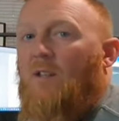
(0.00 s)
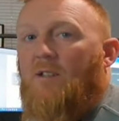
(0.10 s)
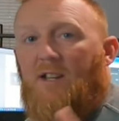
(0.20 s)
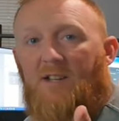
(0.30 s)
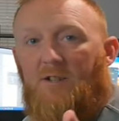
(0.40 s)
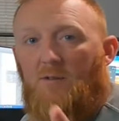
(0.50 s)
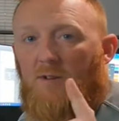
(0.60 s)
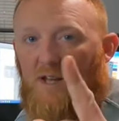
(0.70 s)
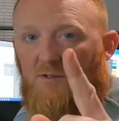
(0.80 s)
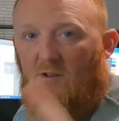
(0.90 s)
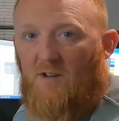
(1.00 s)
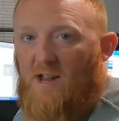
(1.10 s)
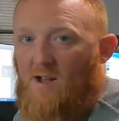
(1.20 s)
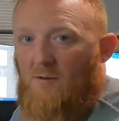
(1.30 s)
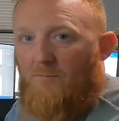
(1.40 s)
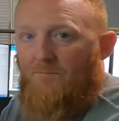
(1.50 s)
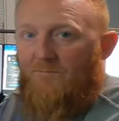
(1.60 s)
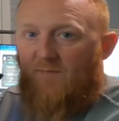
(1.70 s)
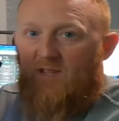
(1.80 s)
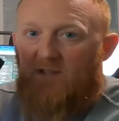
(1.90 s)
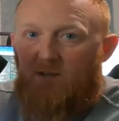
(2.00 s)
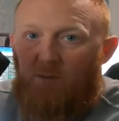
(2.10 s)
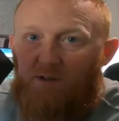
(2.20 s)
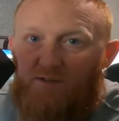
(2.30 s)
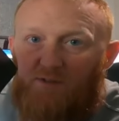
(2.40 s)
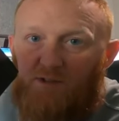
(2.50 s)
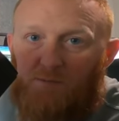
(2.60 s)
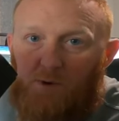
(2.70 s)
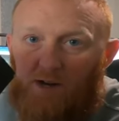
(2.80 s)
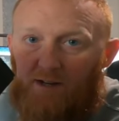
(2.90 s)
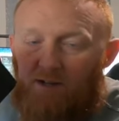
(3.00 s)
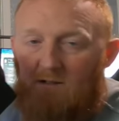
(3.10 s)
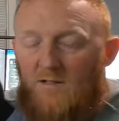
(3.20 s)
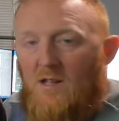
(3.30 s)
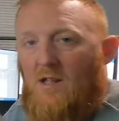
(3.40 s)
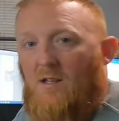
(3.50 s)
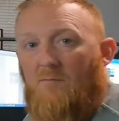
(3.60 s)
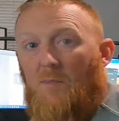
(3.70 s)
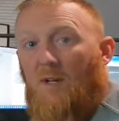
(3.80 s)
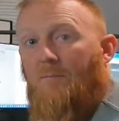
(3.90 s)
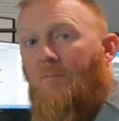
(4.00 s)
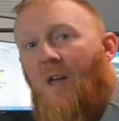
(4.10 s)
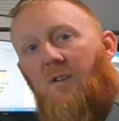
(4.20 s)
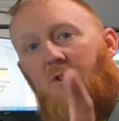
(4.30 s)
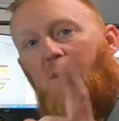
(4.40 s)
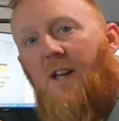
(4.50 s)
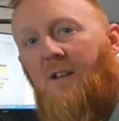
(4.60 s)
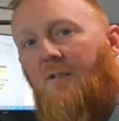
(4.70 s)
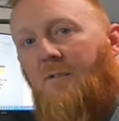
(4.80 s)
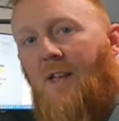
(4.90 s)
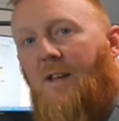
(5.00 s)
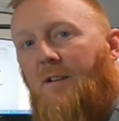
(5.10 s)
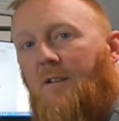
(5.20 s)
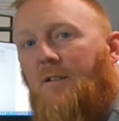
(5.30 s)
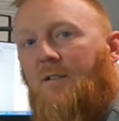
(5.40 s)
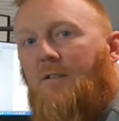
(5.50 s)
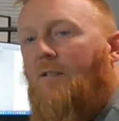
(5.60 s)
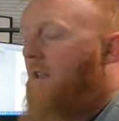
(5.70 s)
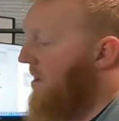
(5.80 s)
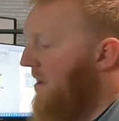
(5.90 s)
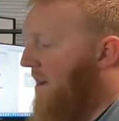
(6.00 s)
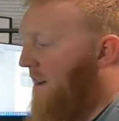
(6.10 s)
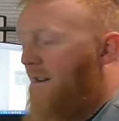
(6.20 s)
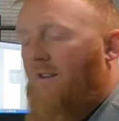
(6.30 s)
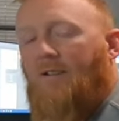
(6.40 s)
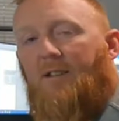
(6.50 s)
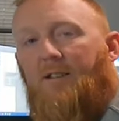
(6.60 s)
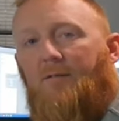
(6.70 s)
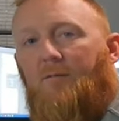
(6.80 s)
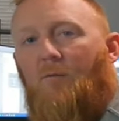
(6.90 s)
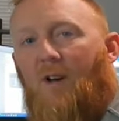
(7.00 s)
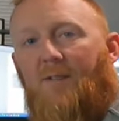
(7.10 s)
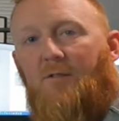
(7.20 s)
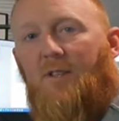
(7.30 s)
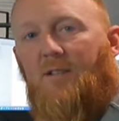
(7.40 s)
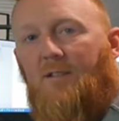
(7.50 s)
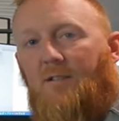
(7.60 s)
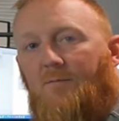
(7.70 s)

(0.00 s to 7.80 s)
Stay tuned, I'll show you how. This is one of the finished projects, but I'll show you how to do that uh, right after this.